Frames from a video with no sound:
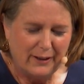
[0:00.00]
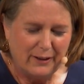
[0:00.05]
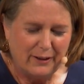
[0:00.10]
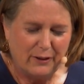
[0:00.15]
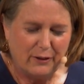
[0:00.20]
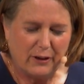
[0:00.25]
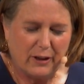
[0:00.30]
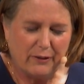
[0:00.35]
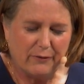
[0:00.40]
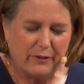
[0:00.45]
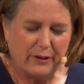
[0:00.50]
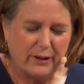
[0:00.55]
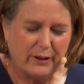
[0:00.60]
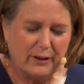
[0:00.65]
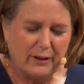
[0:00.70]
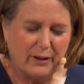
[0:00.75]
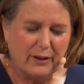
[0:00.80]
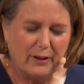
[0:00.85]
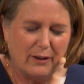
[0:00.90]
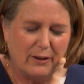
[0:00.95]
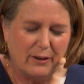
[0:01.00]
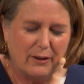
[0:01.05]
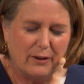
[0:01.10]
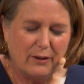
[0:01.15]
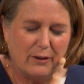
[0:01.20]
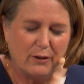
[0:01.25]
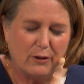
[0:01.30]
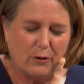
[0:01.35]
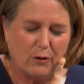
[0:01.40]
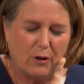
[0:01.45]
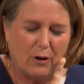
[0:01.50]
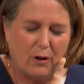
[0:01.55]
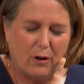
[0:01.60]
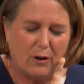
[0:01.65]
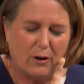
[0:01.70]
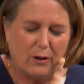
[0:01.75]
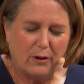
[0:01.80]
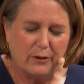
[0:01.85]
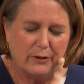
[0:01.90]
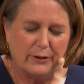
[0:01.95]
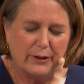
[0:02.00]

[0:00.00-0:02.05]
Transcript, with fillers: You give it your all,